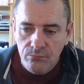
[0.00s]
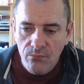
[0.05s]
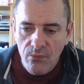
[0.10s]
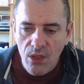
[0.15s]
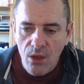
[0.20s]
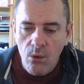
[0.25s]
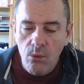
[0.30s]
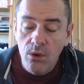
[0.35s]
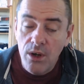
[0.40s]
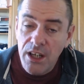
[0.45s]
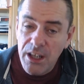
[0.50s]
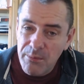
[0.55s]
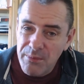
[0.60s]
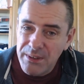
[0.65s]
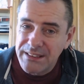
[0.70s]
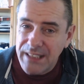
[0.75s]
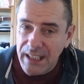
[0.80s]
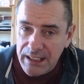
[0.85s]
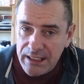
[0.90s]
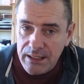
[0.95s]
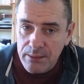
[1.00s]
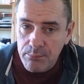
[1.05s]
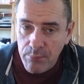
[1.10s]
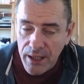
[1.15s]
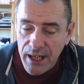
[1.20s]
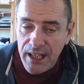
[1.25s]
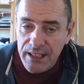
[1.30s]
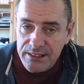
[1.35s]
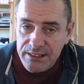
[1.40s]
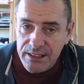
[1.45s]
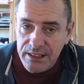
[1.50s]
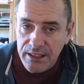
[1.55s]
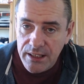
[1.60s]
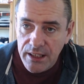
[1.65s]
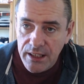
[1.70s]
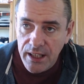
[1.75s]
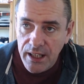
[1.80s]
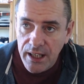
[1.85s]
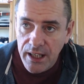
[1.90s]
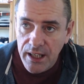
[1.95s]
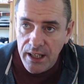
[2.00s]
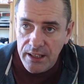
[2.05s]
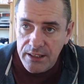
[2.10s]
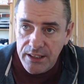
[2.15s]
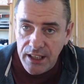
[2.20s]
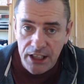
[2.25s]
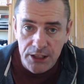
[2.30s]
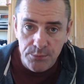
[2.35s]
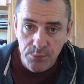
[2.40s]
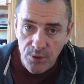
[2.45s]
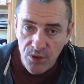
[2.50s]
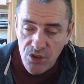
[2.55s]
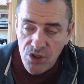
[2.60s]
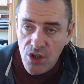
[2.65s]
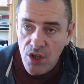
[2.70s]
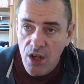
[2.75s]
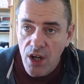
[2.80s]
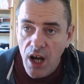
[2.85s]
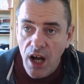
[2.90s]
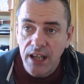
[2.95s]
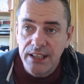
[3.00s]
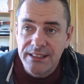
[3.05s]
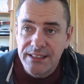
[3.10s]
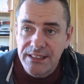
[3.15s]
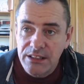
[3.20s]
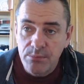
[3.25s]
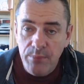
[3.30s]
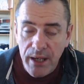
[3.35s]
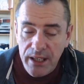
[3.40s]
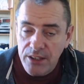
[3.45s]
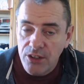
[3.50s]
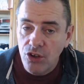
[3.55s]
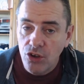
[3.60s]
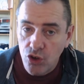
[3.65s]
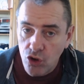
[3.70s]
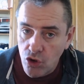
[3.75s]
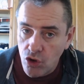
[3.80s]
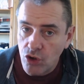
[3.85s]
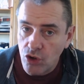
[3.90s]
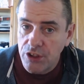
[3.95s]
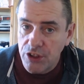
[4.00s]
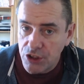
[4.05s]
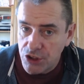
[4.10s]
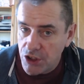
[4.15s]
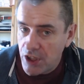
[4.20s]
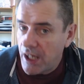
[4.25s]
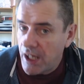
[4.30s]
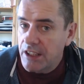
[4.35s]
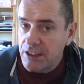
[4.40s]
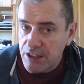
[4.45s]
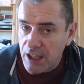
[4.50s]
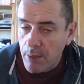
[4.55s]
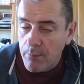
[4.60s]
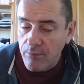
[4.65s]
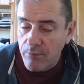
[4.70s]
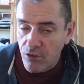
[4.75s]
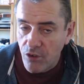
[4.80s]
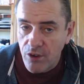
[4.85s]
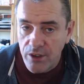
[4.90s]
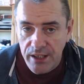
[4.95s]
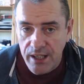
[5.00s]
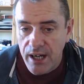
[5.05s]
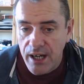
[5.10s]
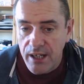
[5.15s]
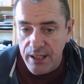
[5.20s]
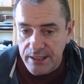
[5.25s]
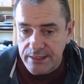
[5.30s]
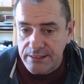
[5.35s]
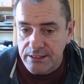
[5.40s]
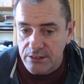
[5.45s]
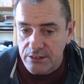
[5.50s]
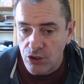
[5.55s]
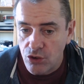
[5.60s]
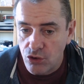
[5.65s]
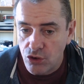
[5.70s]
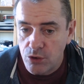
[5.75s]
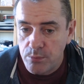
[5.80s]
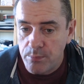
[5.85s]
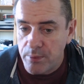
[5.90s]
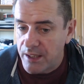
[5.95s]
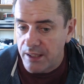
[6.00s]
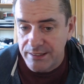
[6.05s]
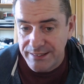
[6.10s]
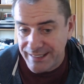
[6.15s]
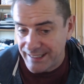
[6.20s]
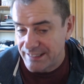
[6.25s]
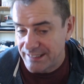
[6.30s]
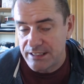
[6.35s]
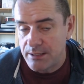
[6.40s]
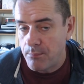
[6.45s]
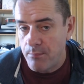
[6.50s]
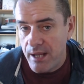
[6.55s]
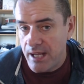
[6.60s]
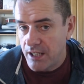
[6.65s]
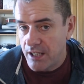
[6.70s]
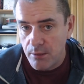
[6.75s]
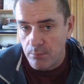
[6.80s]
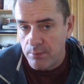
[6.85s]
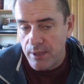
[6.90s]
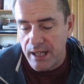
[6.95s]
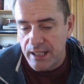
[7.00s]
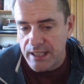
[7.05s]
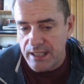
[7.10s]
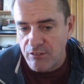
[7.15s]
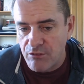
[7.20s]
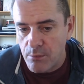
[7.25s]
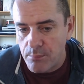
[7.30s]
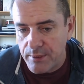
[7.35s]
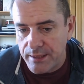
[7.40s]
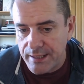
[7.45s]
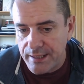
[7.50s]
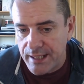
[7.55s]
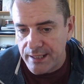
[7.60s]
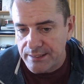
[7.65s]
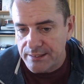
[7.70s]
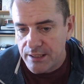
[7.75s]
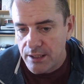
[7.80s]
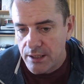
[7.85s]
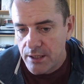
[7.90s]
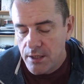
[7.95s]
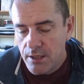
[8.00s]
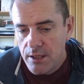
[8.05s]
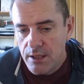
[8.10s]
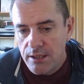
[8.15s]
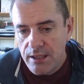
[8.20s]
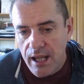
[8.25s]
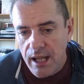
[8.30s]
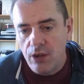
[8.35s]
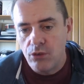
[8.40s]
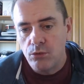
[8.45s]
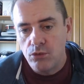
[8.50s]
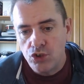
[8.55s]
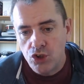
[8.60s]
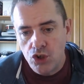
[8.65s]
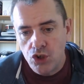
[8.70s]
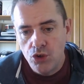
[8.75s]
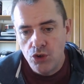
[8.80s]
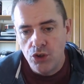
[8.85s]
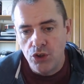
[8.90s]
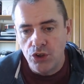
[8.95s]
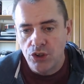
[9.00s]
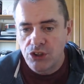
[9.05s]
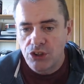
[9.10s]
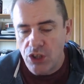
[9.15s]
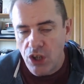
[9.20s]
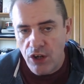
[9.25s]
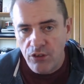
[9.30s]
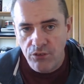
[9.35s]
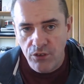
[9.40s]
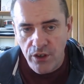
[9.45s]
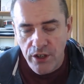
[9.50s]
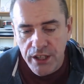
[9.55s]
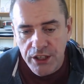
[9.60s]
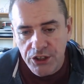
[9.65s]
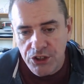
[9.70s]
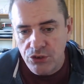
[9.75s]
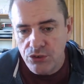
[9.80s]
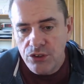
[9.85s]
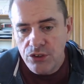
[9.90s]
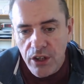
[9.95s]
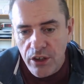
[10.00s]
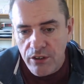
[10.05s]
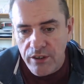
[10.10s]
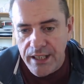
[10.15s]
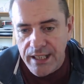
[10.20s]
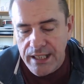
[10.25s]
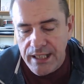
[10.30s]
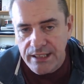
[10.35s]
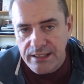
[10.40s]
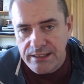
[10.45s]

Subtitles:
One of them is that plastic dashboard. I suspect they're going to change that before the car gets loose, because that's the main complaint everybody has. Now, to your software issue, there is